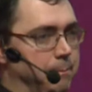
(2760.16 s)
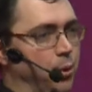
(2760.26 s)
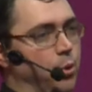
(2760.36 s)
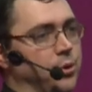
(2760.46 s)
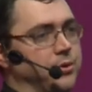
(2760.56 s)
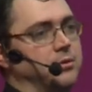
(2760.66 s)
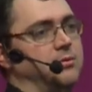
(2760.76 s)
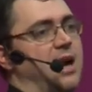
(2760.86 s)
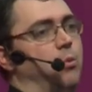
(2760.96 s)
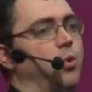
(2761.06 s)
board,
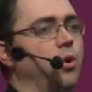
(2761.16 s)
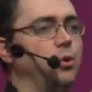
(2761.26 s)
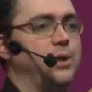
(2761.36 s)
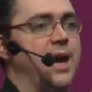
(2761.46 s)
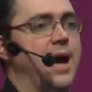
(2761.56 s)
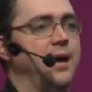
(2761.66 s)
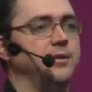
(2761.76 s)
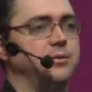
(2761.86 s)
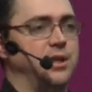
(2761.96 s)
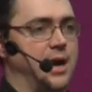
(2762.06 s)
that wall we had
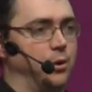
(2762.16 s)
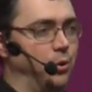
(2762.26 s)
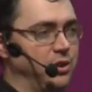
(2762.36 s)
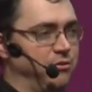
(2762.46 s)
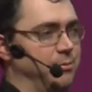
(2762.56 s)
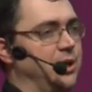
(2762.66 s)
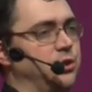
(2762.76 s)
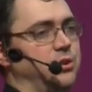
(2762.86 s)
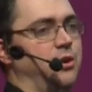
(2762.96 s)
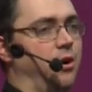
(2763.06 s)
that had all the
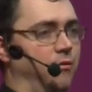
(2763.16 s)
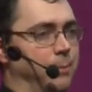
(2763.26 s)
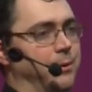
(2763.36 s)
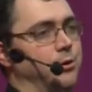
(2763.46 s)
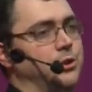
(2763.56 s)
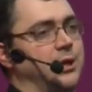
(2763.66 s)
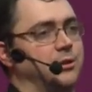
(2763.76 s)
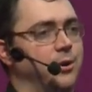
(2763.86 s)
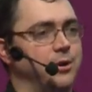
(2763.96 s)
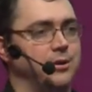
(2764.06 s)
information of the project
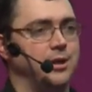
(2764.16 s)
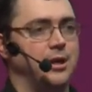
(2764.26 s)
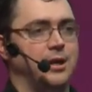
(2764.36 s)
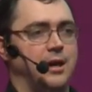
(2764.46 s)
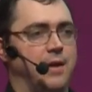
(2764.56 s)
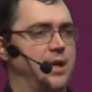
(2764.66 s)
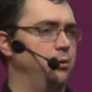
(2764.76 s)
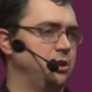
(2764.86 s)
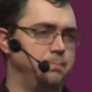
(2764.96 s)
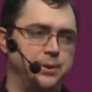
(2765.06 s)
on it, and then it
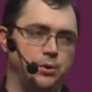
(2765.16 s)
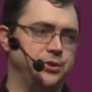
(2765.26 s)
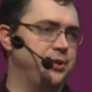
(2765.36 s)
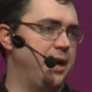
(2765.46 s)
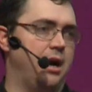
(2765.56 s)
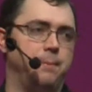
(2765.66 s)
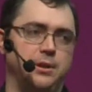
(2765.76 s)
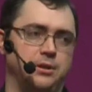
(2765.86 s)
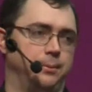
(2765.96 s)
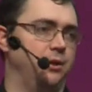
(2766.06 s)
was just build, setup,
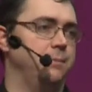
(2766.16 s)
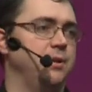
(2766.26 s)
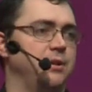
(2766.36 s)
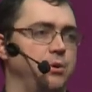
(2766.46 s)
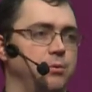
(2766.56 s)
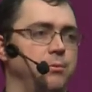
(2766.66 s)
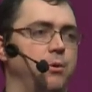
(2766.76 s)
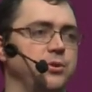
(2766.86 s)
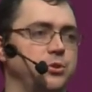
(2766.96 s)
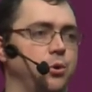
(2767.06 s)
and deployment that we were
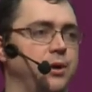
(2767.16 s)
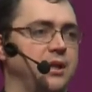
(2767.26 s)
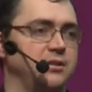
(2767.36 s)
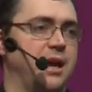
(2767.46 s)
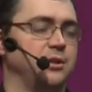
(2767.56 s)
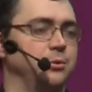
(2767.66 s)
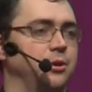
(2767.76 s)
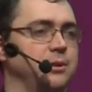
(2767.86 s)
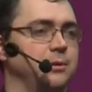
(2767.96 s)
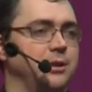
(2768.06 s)
more storing as actual
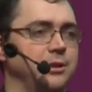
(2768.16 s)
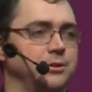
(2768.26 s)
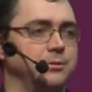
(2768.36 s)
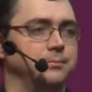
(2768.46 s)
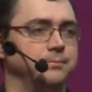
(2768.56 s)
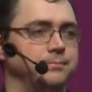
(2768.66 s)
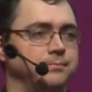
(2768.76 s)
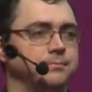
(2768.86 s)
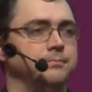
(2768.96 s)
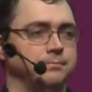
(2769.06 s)
documentation.
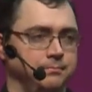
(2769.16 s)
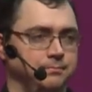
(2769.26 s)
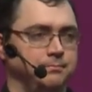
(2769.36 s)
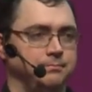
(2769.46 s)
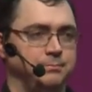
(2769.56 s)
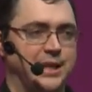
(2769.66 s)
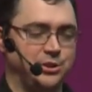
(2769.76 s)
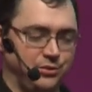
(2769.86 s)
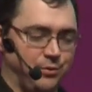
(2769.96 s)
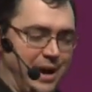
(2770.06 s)
That's
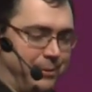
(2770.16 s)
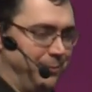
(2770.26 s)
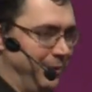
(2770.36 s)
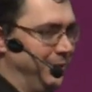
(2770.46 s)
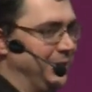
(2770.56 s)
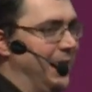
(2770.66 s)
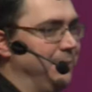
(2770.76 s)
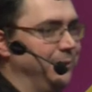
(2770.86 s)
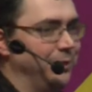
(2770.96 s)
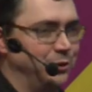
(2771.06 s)
just for rapid
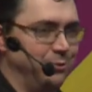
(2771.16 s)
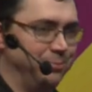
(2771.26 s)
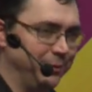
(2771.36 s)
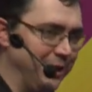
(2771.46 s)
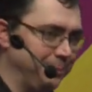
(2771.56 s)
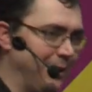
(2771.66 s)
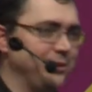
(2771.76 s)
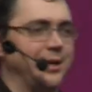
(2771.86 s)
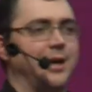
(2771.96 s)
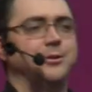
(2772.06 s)
prototyping. Once you progress past
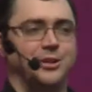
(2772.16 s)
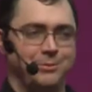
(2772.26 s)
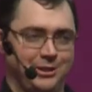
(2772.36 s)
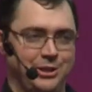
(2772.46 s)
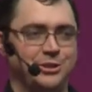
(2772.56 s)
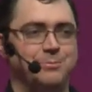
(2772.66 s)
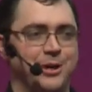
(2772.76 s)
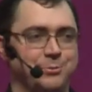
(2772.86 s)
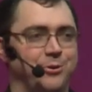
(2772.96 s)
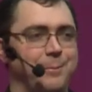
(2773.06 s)
that, documentation is
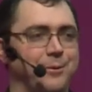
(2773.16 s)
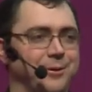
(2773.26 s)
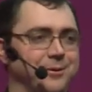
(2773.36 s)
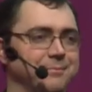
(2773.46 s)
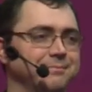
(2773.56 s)
much more important.